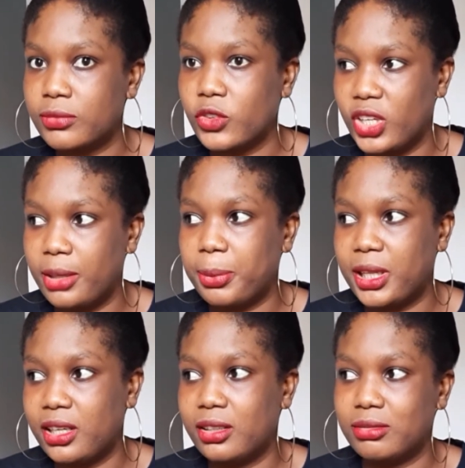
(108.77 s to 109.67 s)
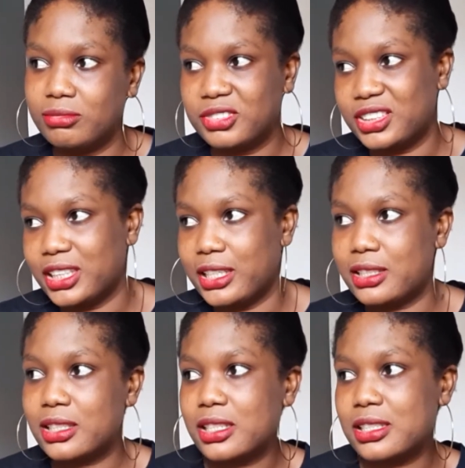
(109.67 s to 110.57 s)
You need a planner
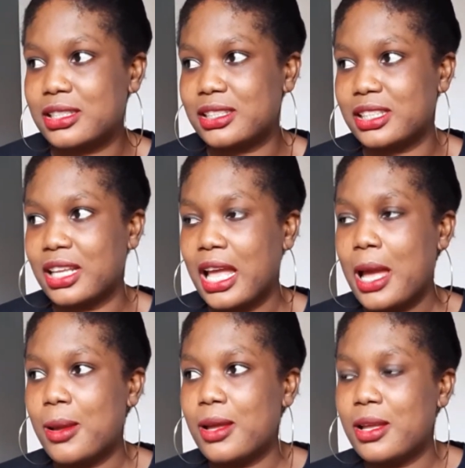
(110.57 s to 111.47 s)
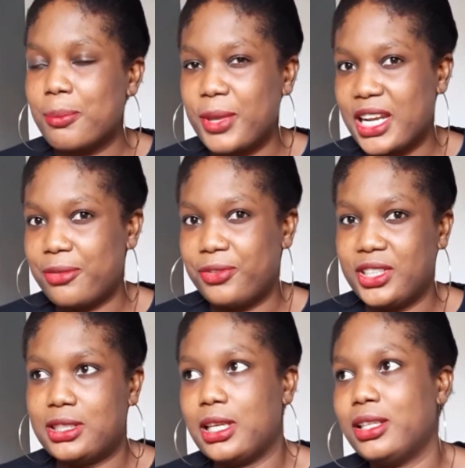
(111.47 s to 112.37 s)
there's this
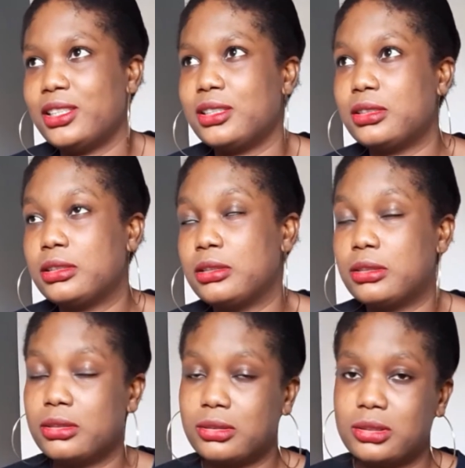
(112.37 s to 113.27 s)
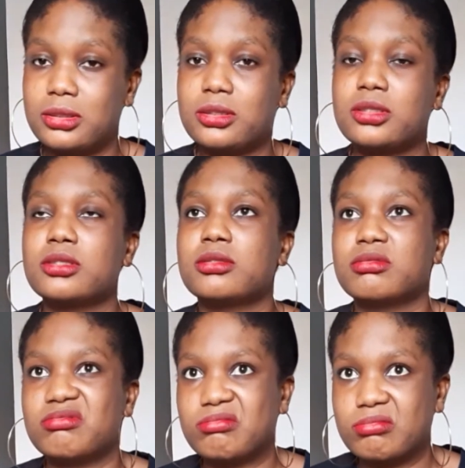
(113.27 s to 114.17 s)
benefits and this
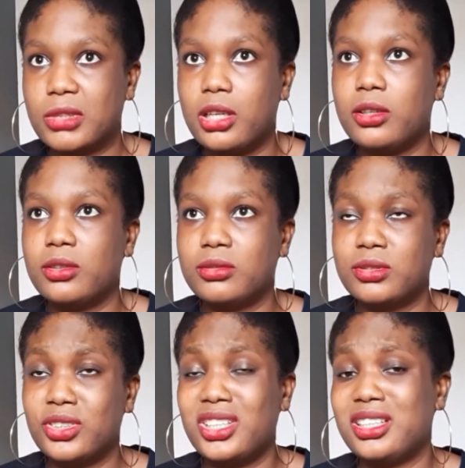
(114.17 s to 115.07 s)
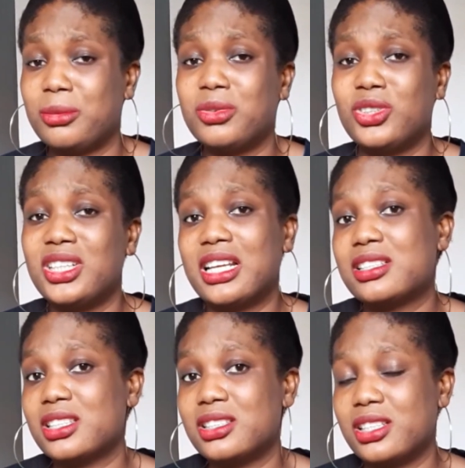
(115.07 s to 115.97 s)
I don't know you need a, you need
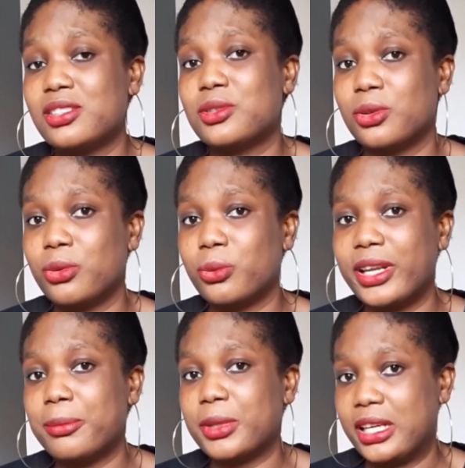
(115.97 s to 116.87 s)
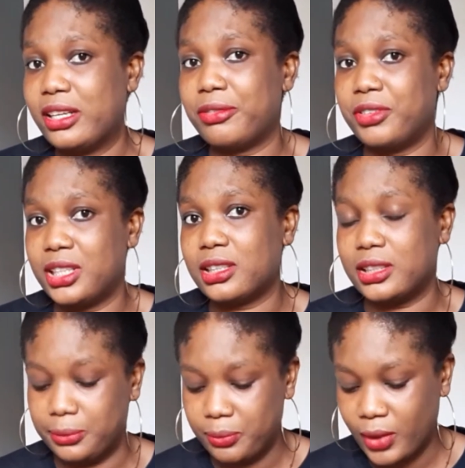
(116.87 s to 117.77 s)
assistance so wedding planner definitely